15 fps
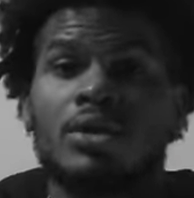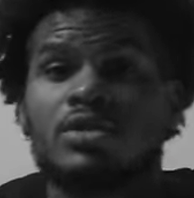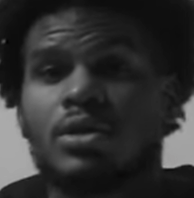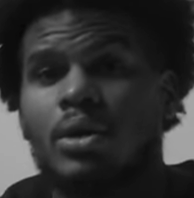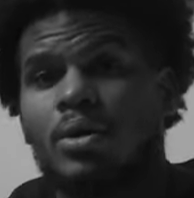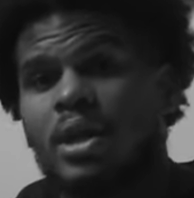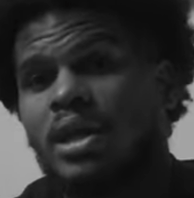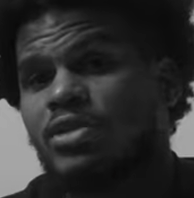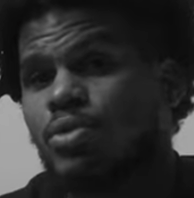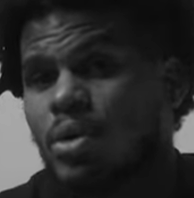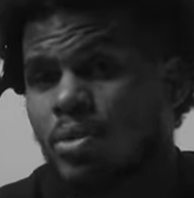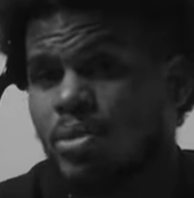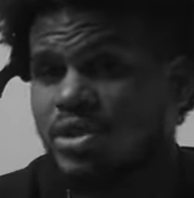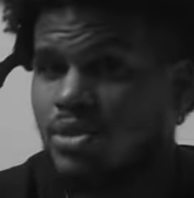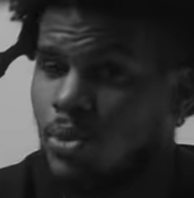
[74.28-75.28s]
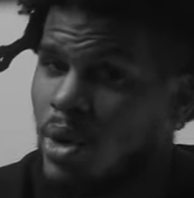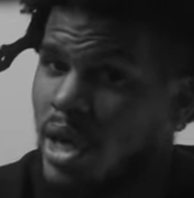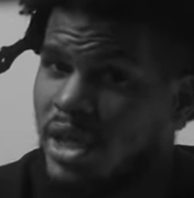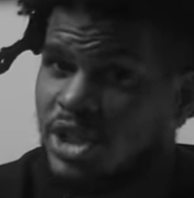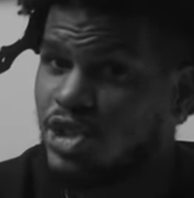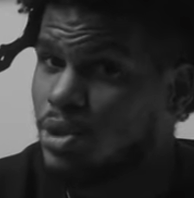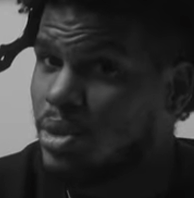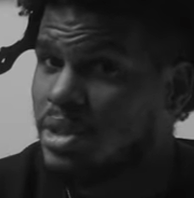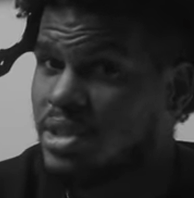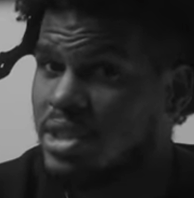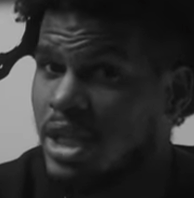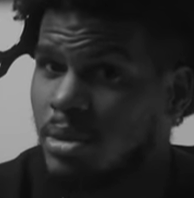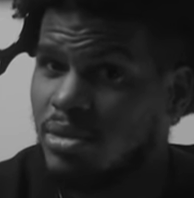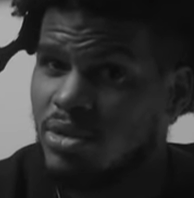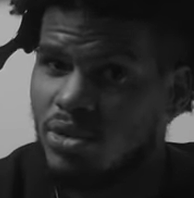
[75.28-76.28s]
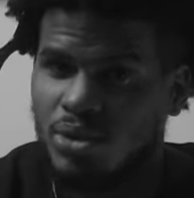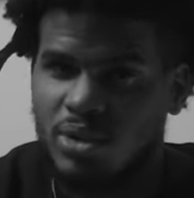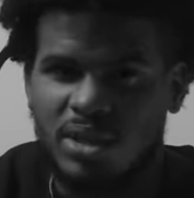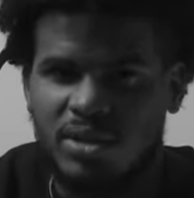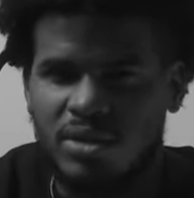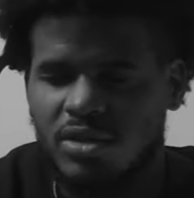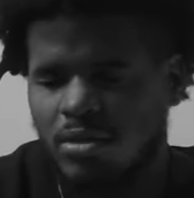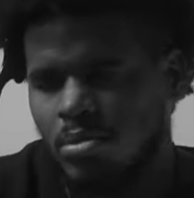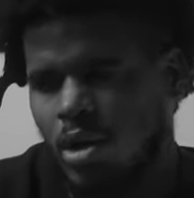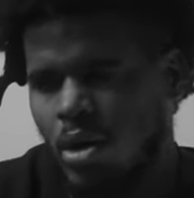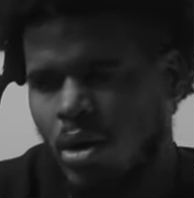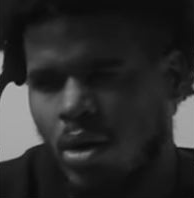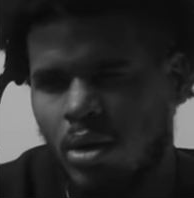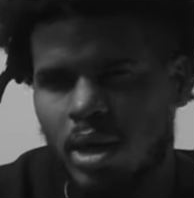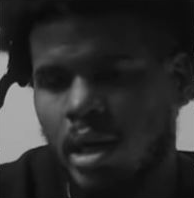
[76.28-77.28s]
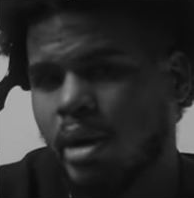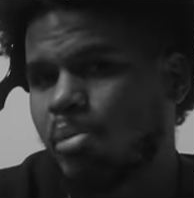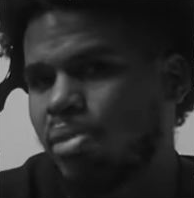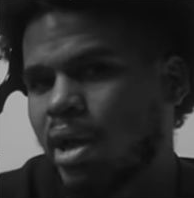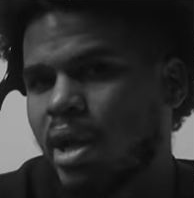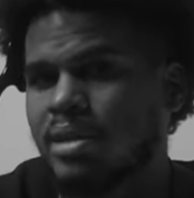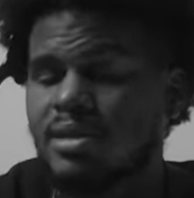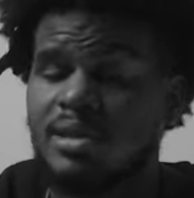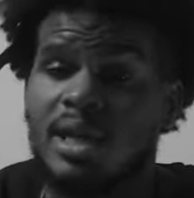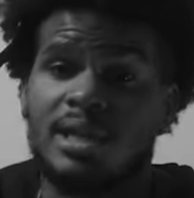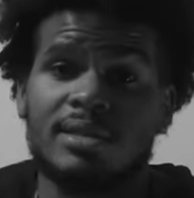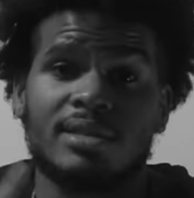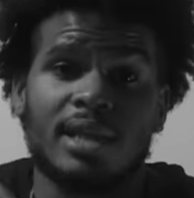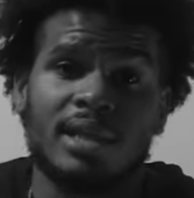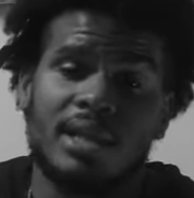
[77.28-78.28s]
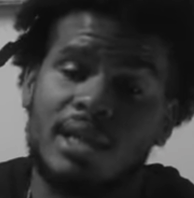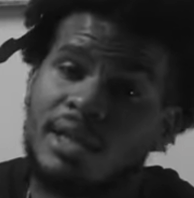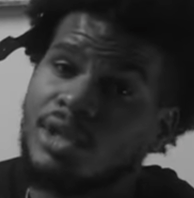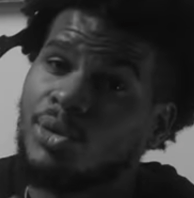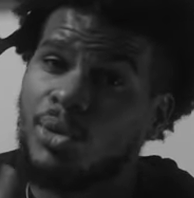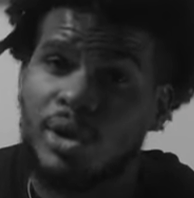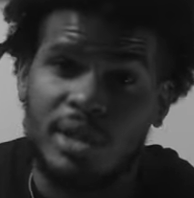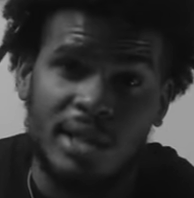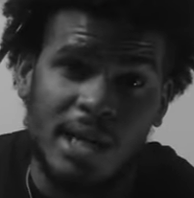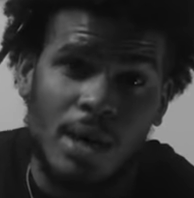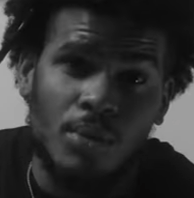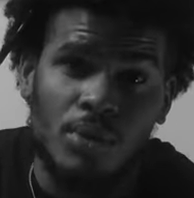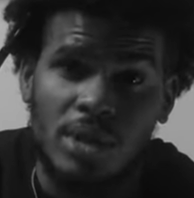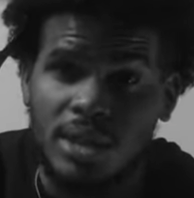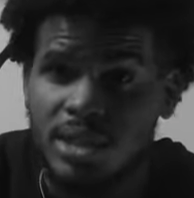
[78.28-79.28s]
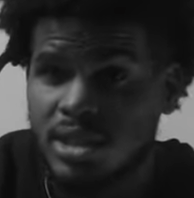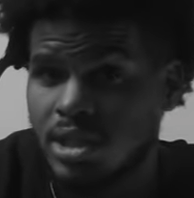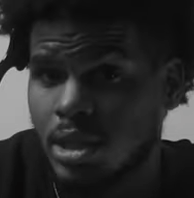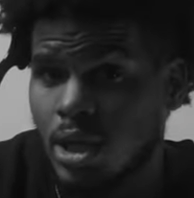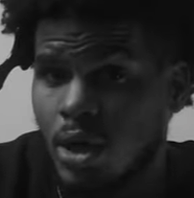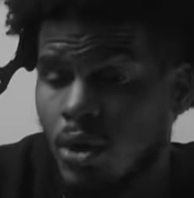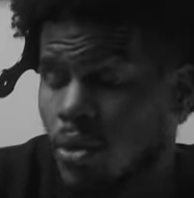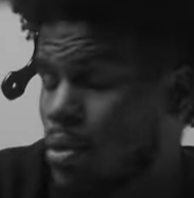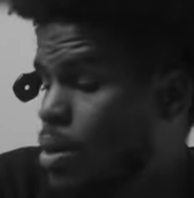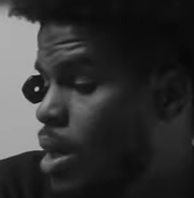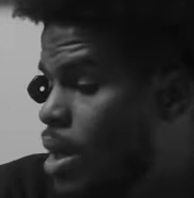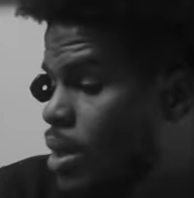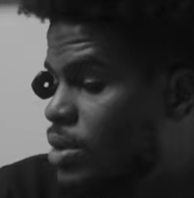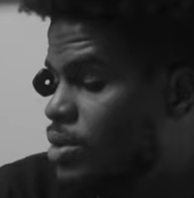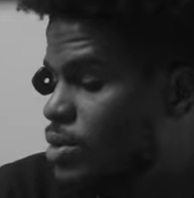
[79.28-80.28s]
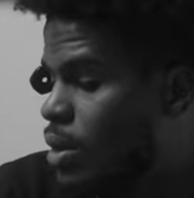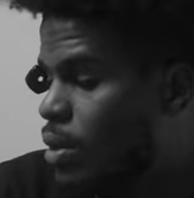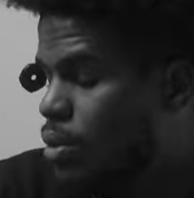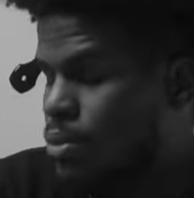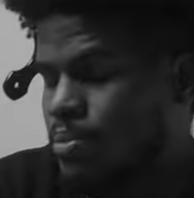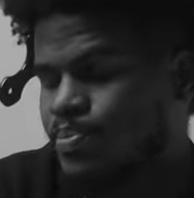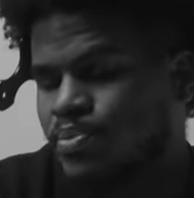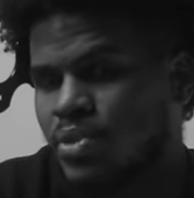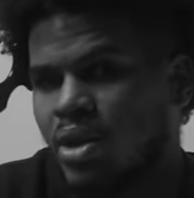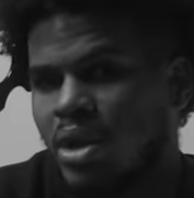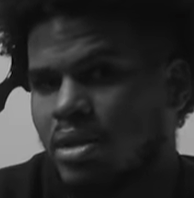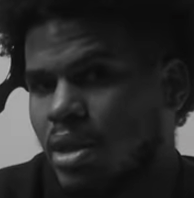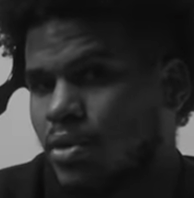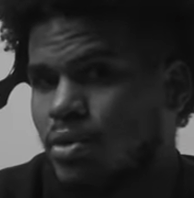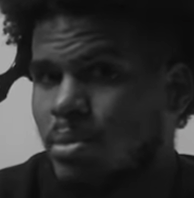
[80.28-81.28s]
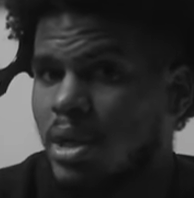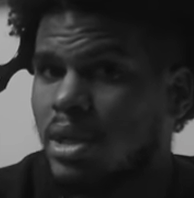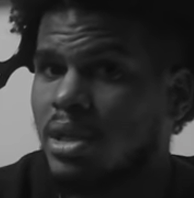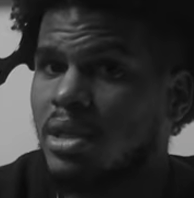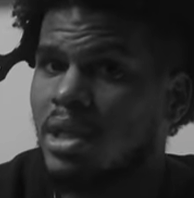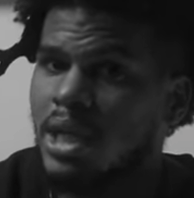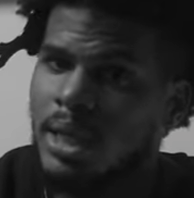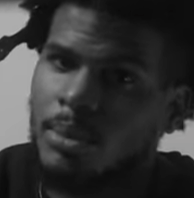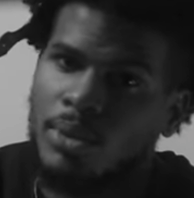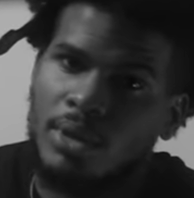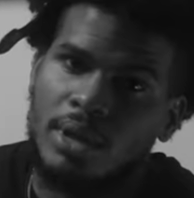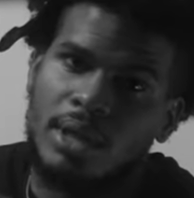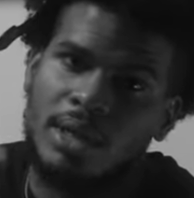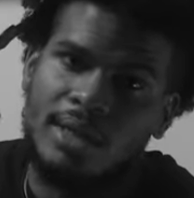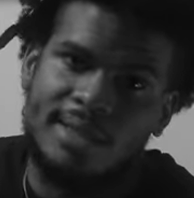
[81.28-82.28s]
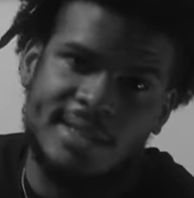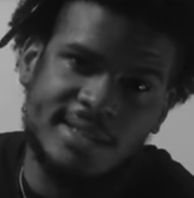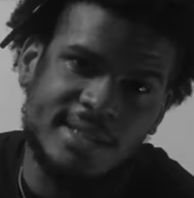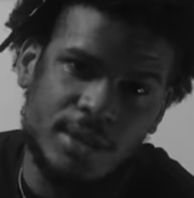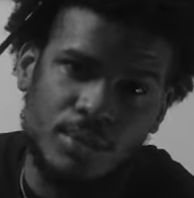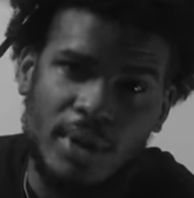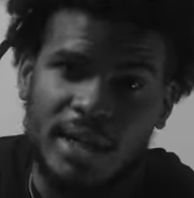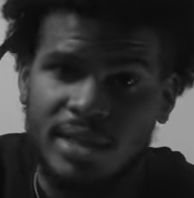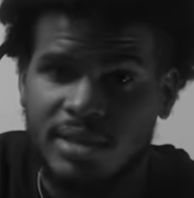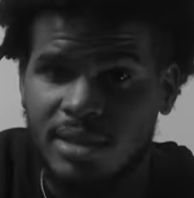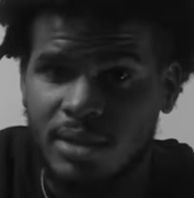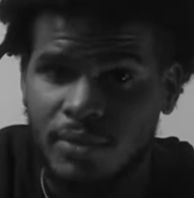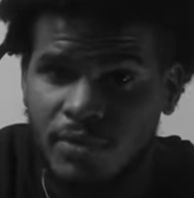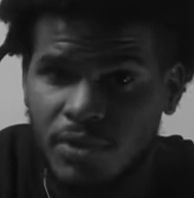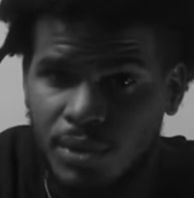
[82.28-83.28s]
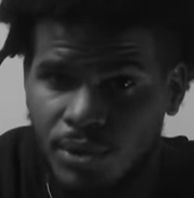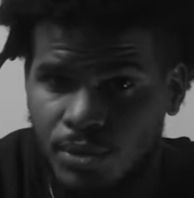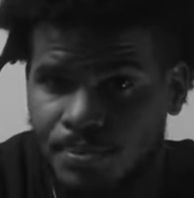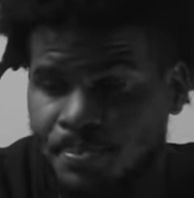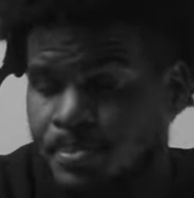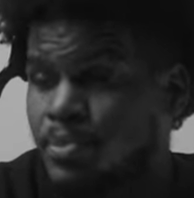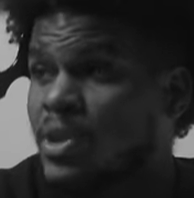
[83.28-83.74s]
So that's one reason why I enjoy this camera too, because it's small, compact, and I could take it anywhere that I wanted it to go. So enough about the camera. Let's get right into the film.